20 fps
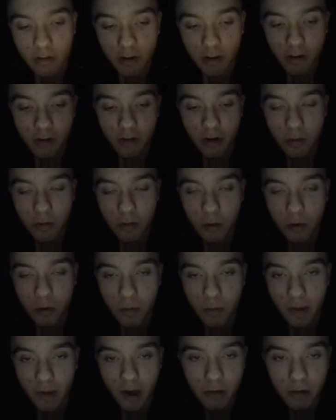I was starting to pull up
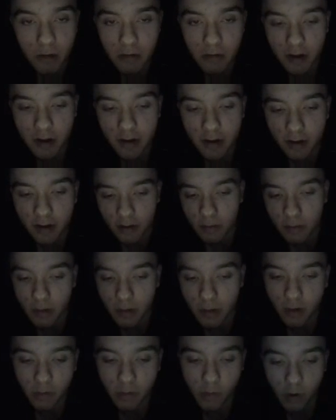my camera that I take
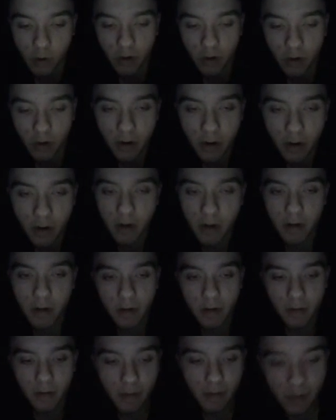thumbnails for.
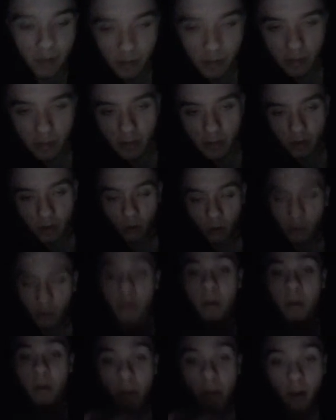Or
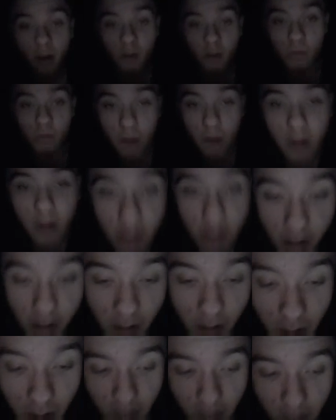thumbnails with.
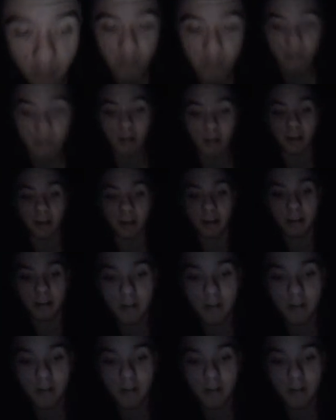Frick.